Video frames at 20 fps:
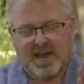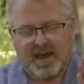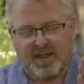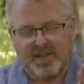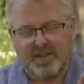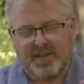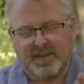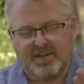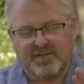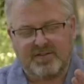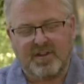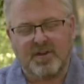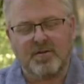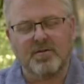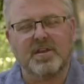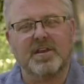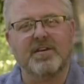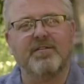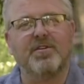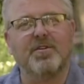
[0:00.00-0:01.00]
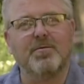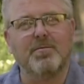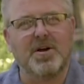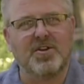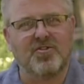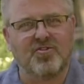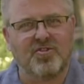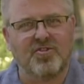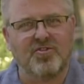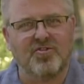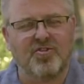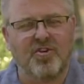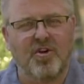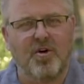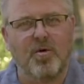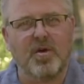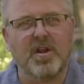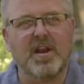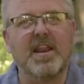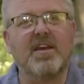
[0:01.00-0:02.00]
and these don't give you much
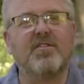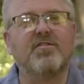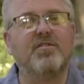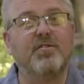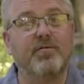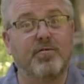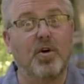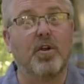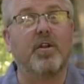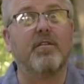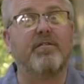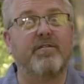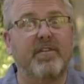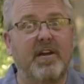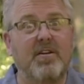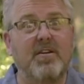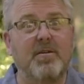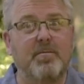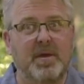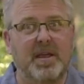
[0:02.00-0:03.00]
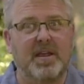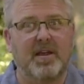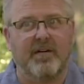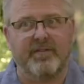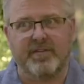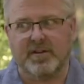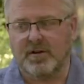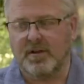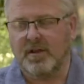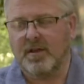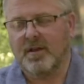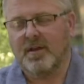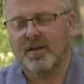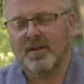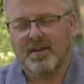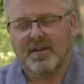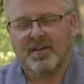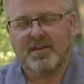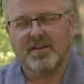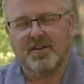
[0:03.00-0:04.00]
control unless you've got a very big oven.
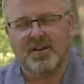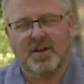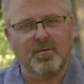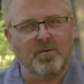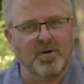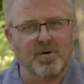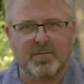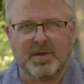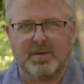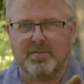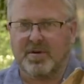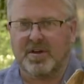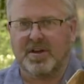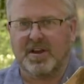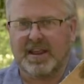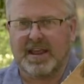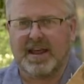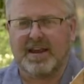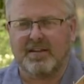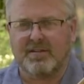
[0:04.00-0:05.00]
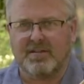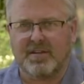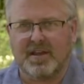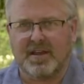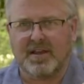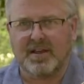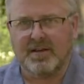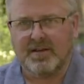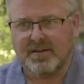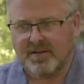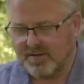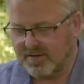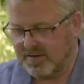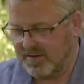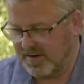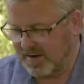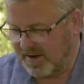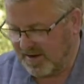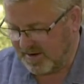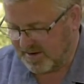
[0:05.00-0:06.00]
You don't want to be burning anything
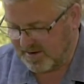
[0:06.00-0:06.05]
like